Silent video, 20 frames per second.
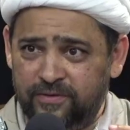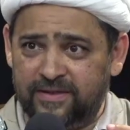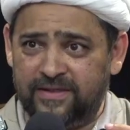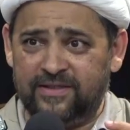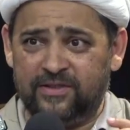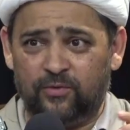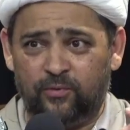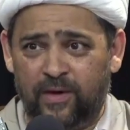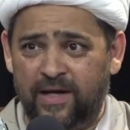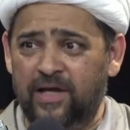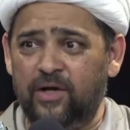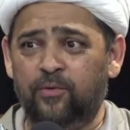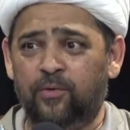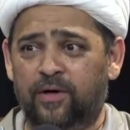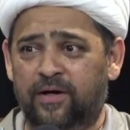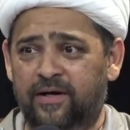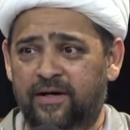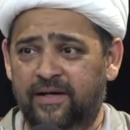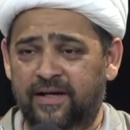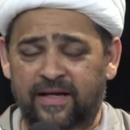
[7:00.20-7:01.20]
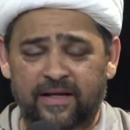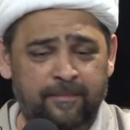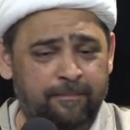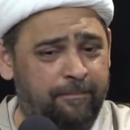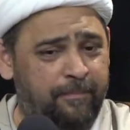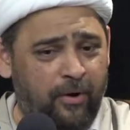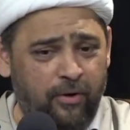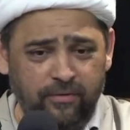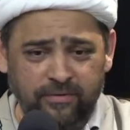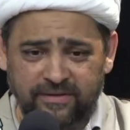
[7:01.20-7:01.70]
is wayward in
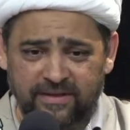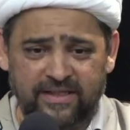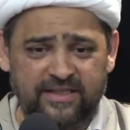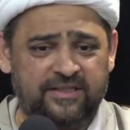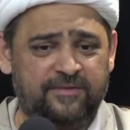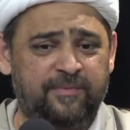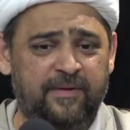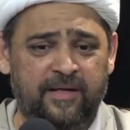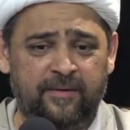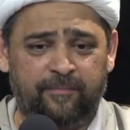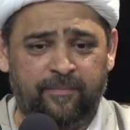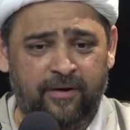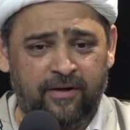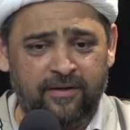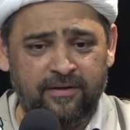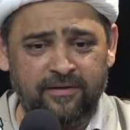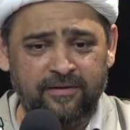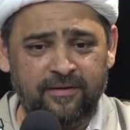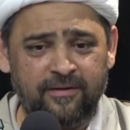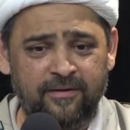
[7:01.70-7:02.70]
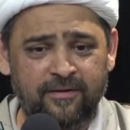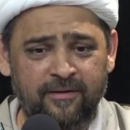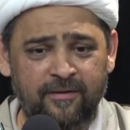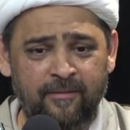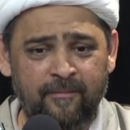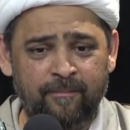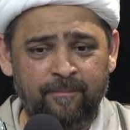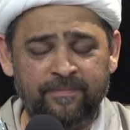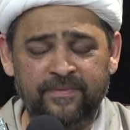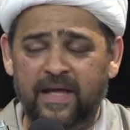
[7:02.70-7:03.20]
both these people,
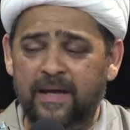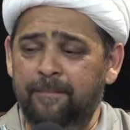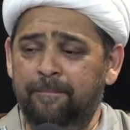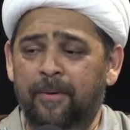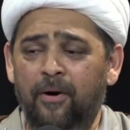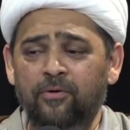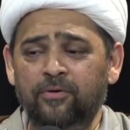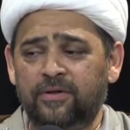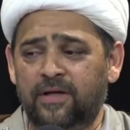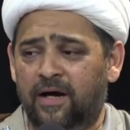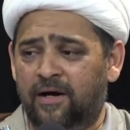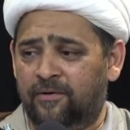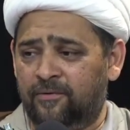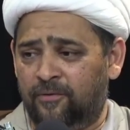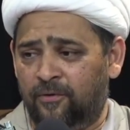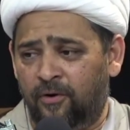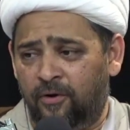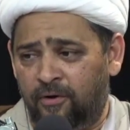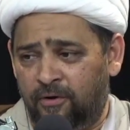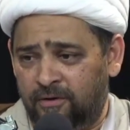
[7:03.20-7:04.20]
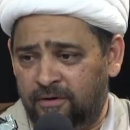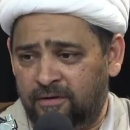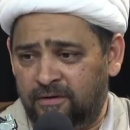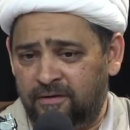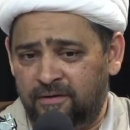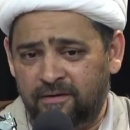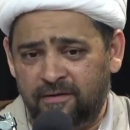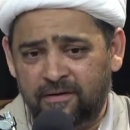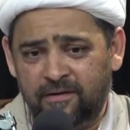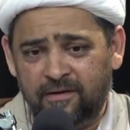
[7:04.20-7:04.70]
they both are wrong.
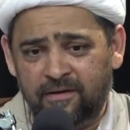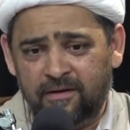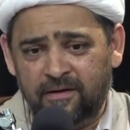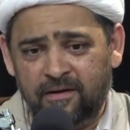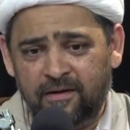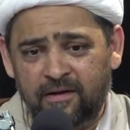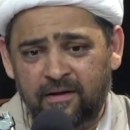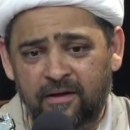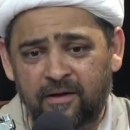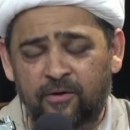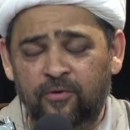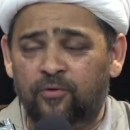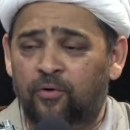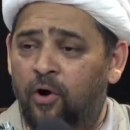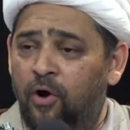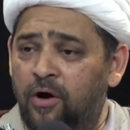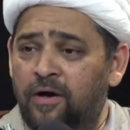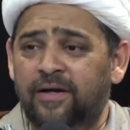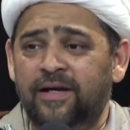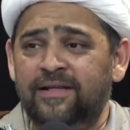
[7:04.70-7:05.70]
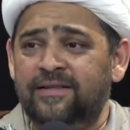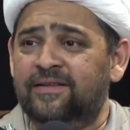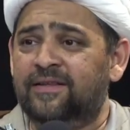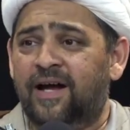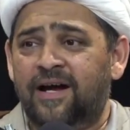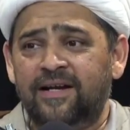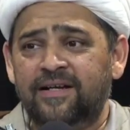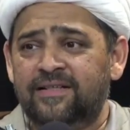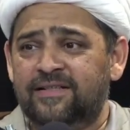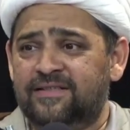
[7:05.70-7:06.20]
Wrong
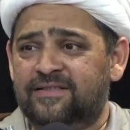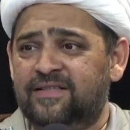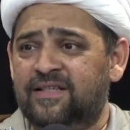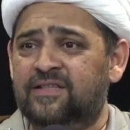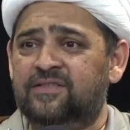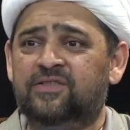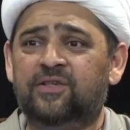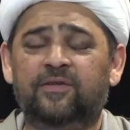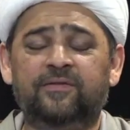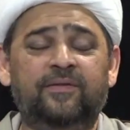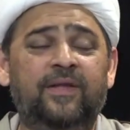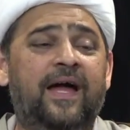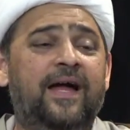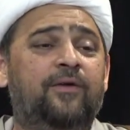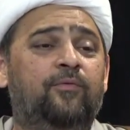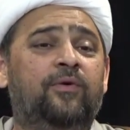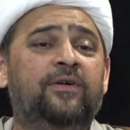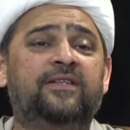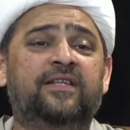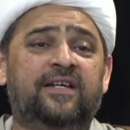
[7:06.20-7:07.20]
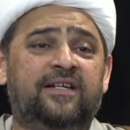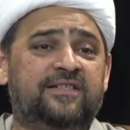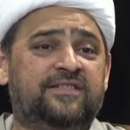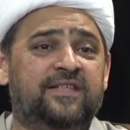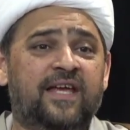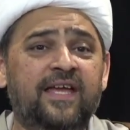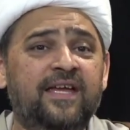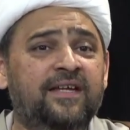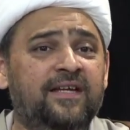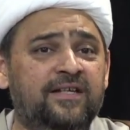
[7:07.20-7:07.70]
not in the sense that what they are
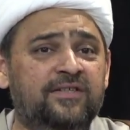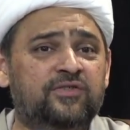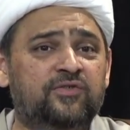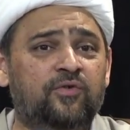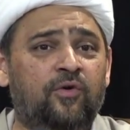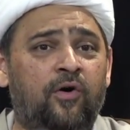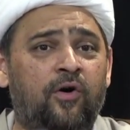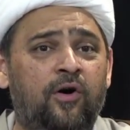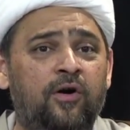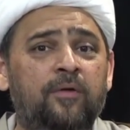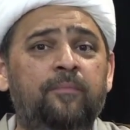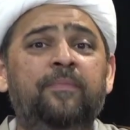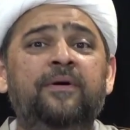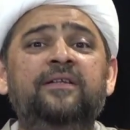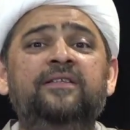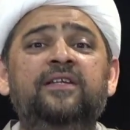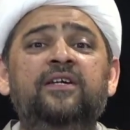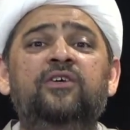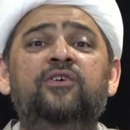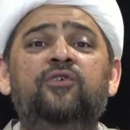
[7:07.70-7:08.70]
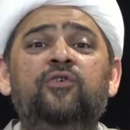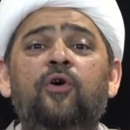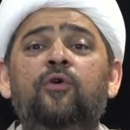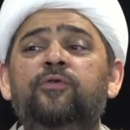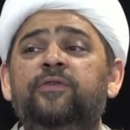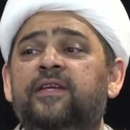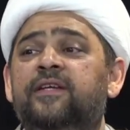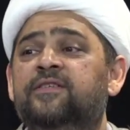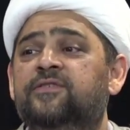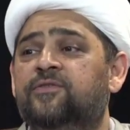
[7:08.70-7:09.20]
saying is wrong, but their
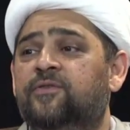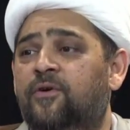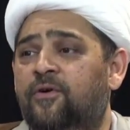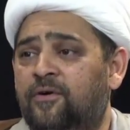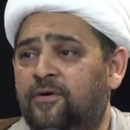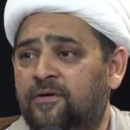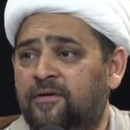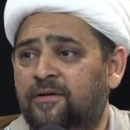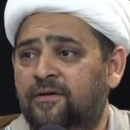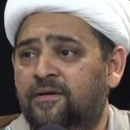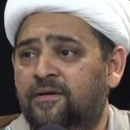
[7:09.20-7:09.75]
growth is wrong.